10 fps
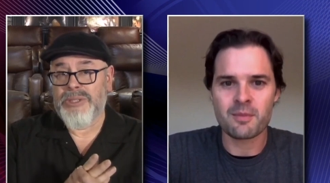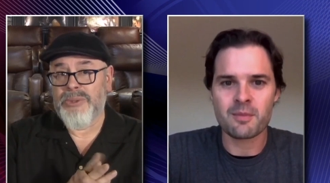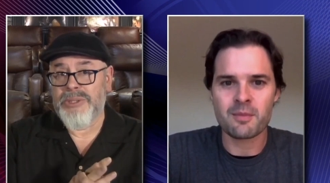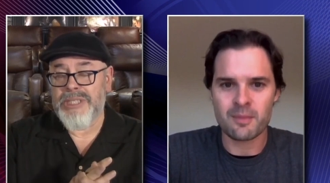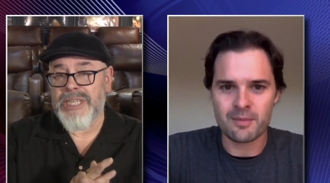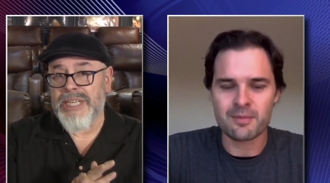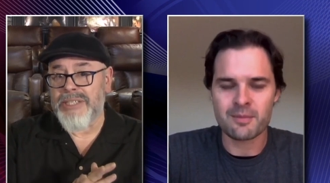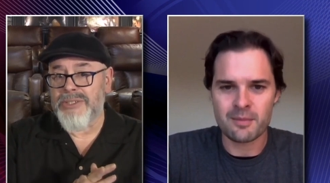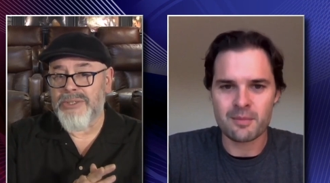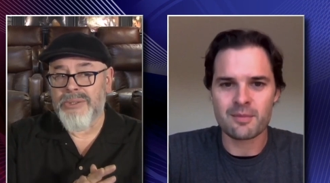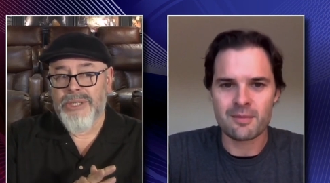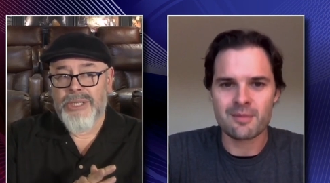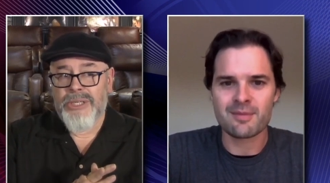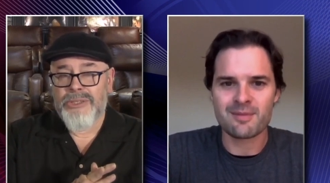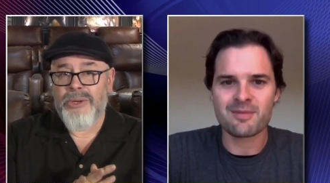Speaker 1: towards the end. So,
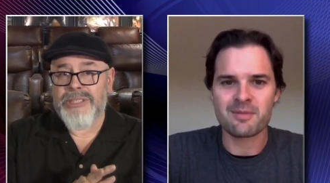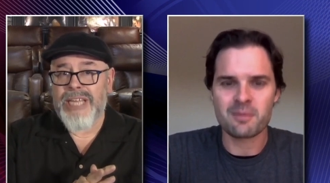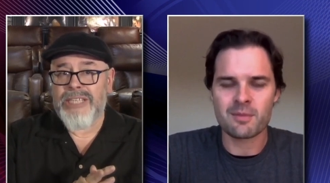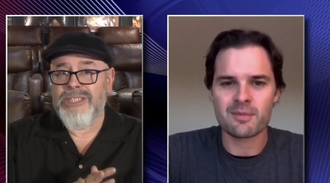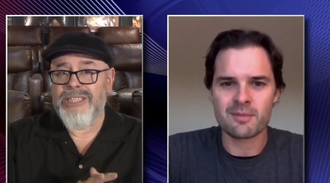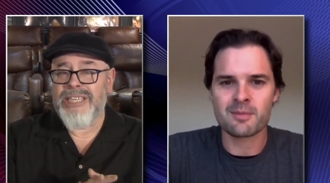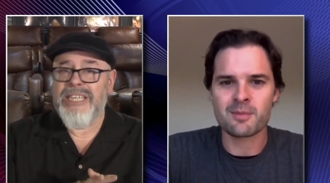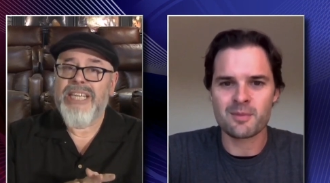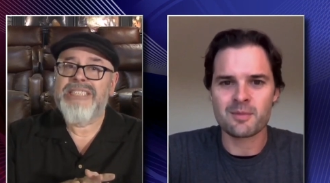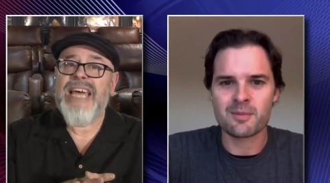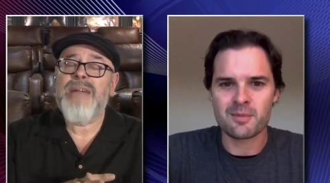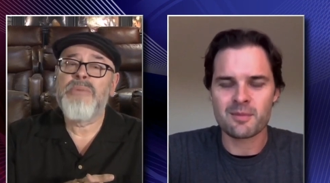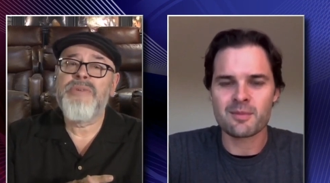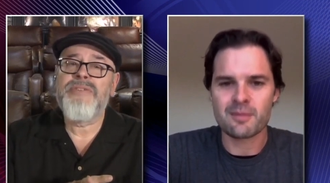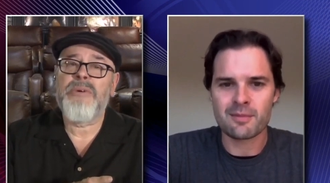so it's not just it, it's not a
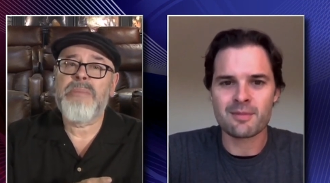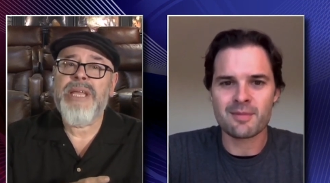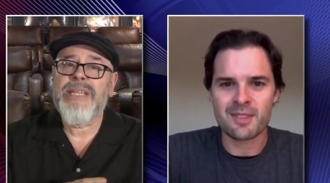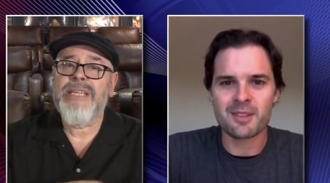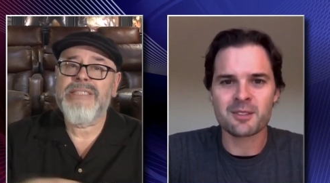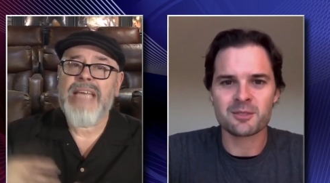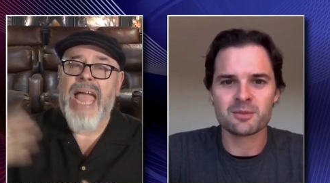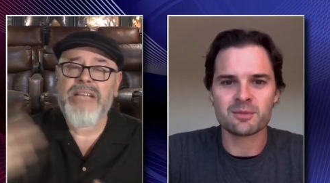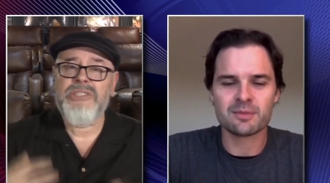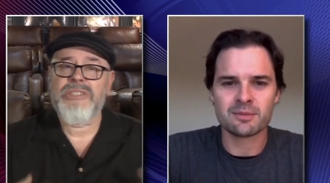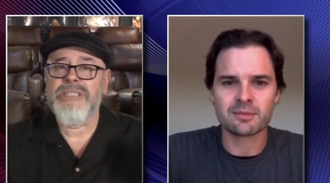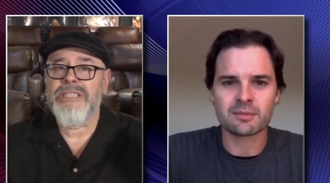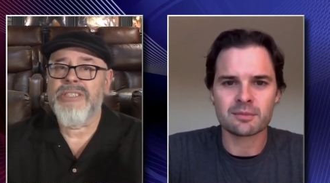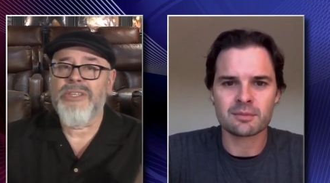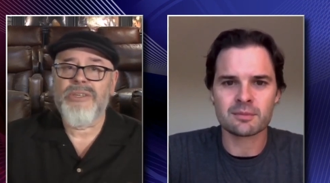movie for men that's action
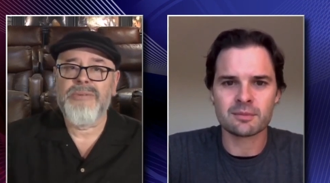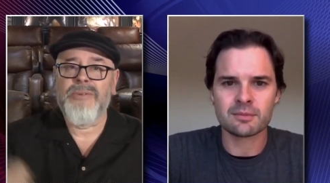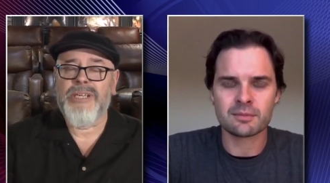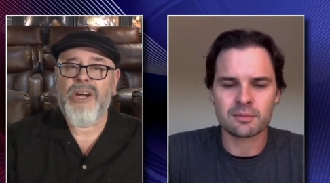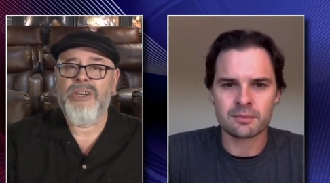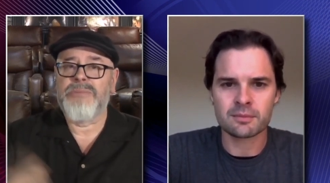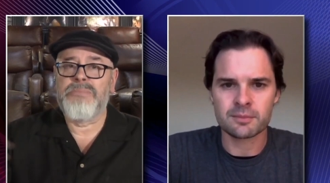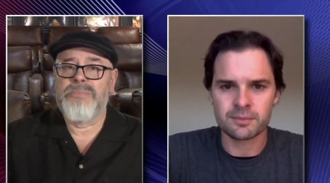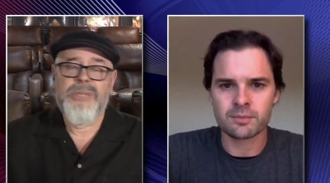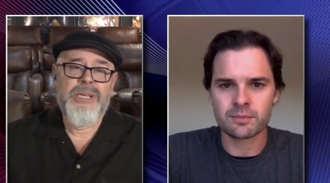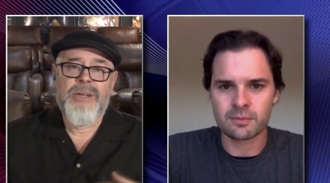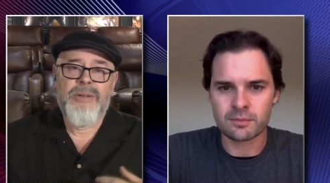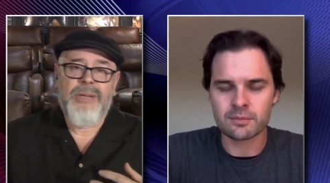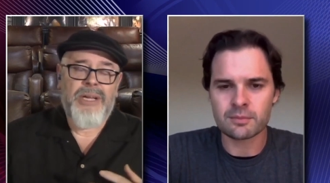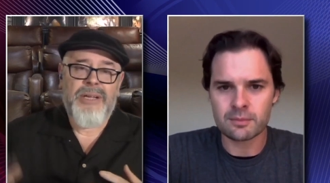and you know cars
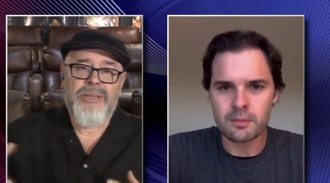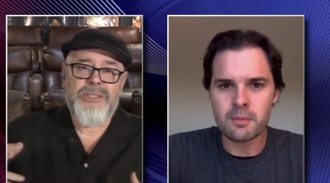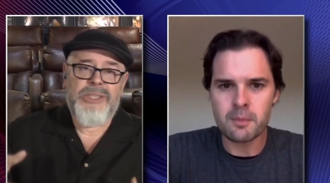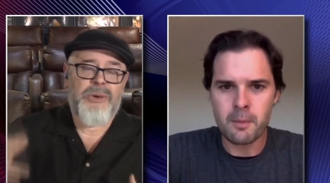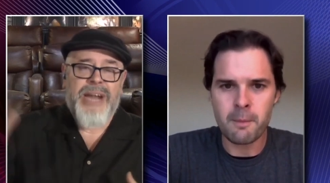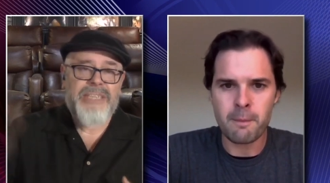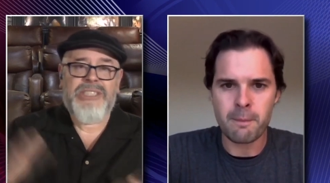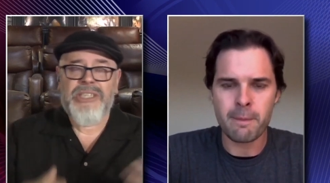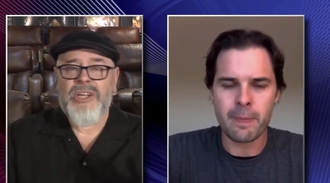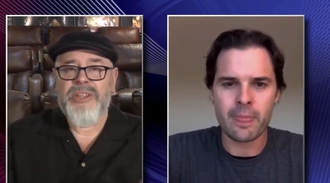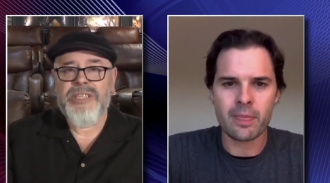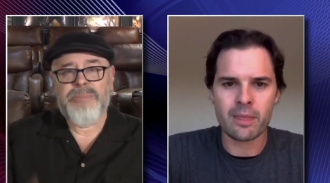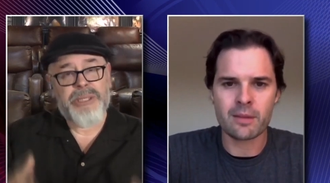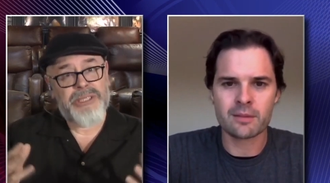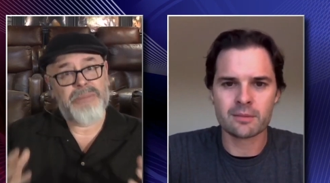uh, crashing and all this,
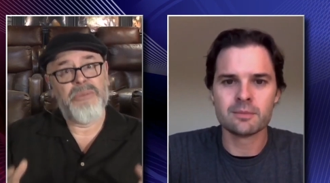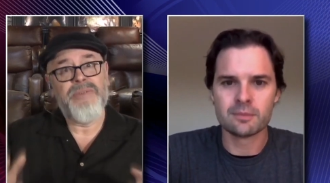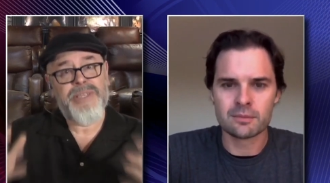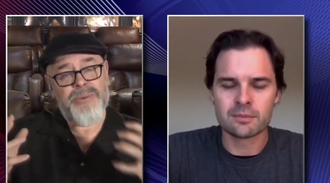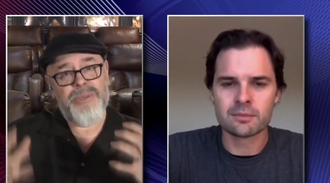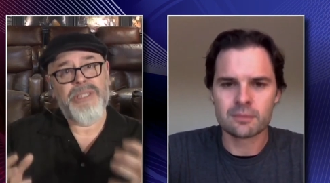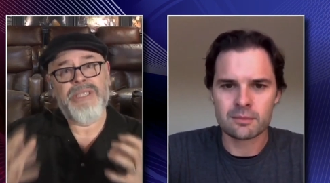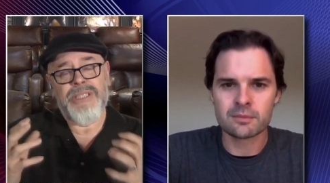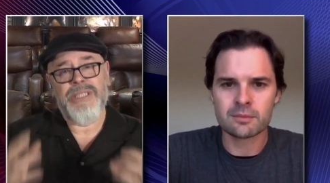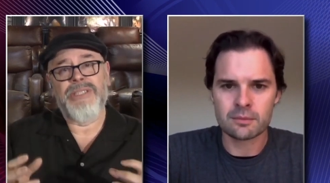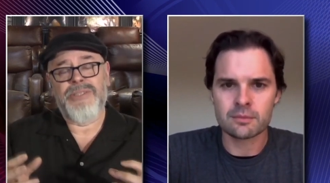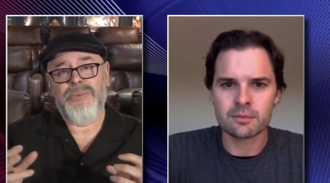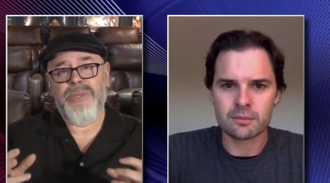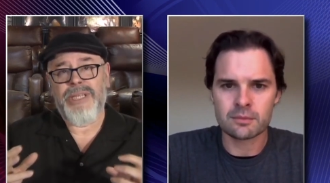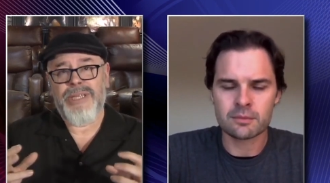but it's a movie that really deals
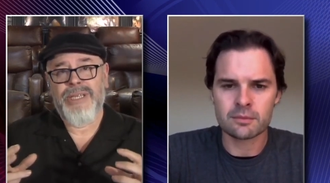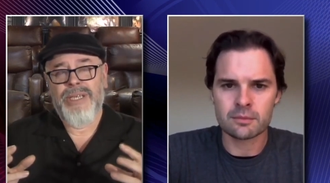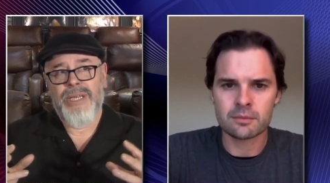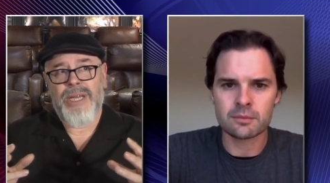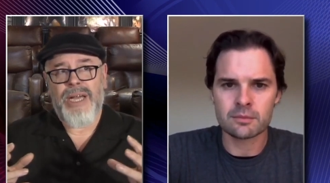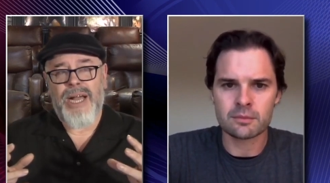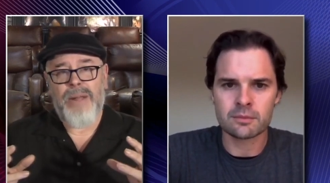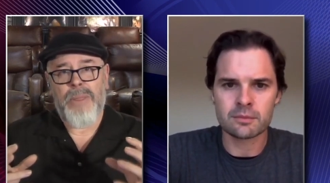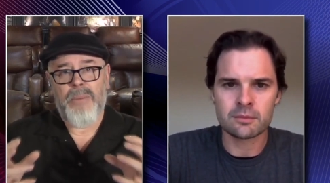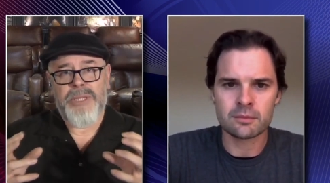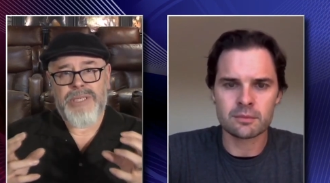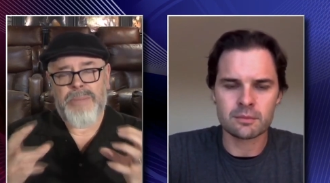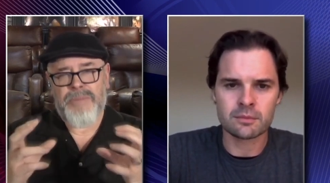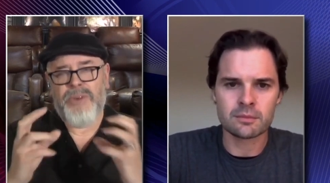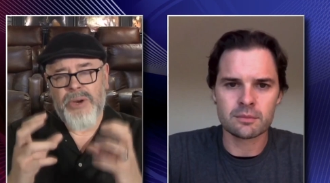with uh, with
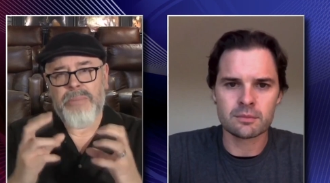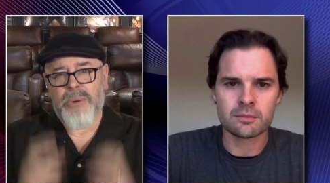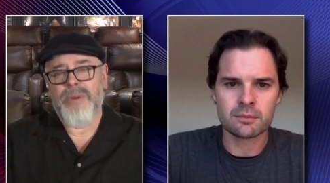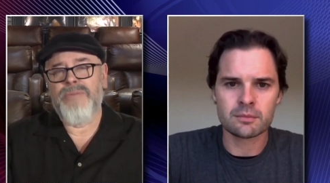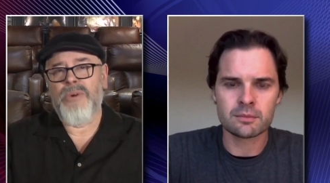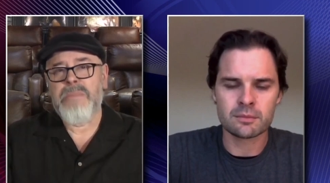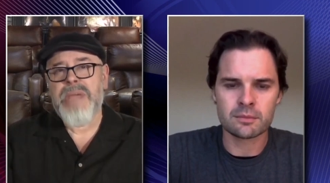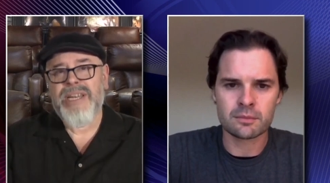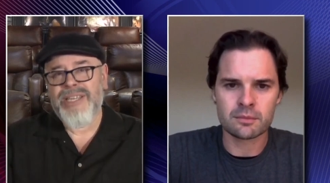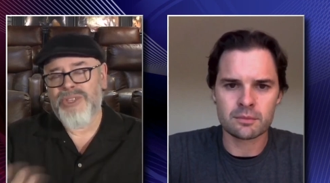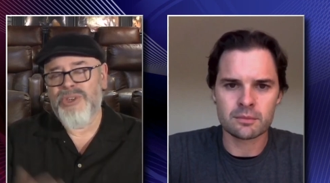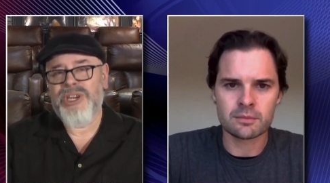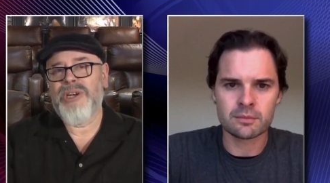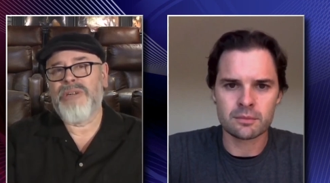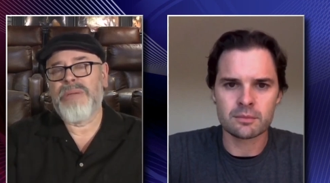something very important for men. Can you
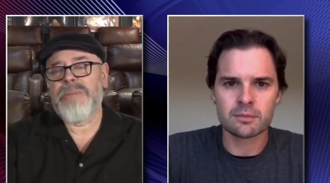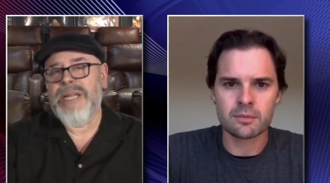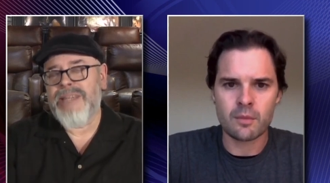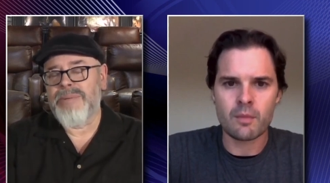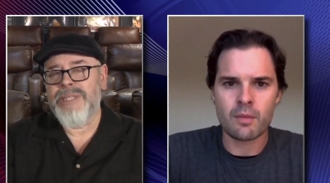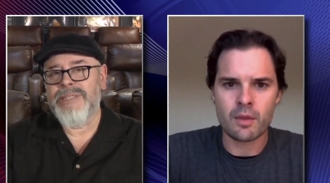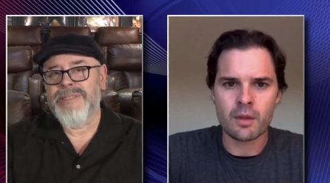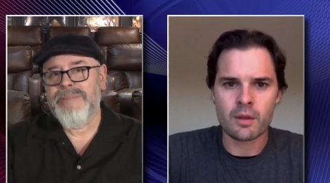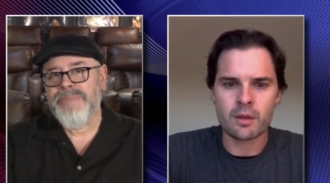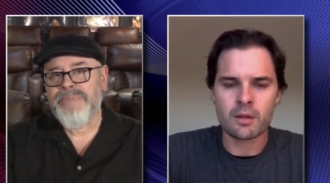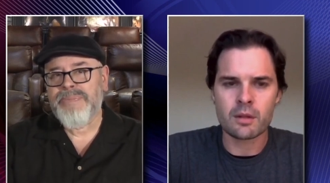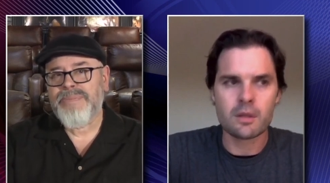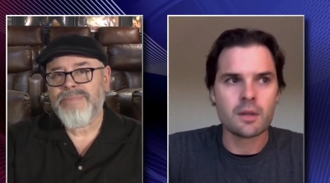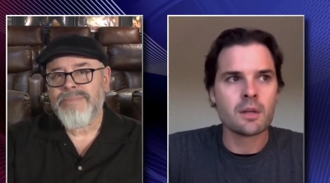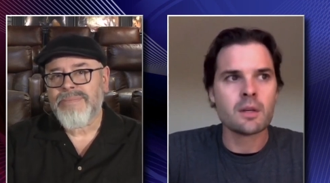share a little bit about that with us?
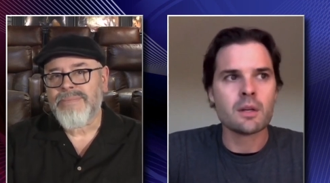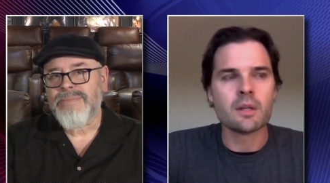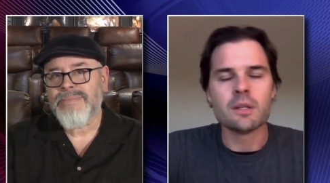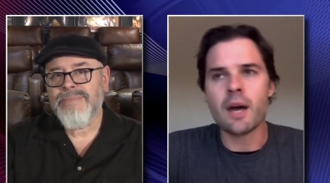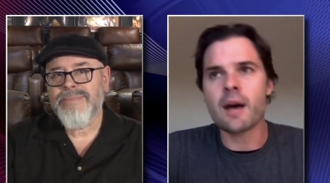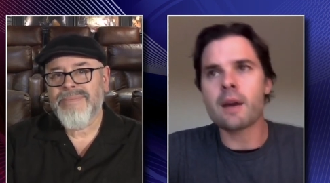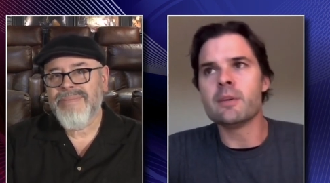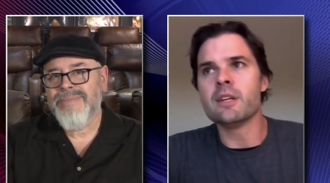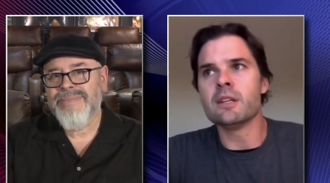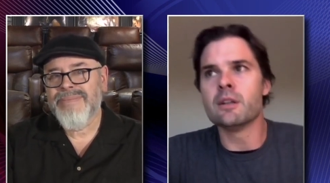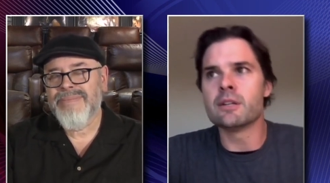
Speaker 2: Yeah, I mean, you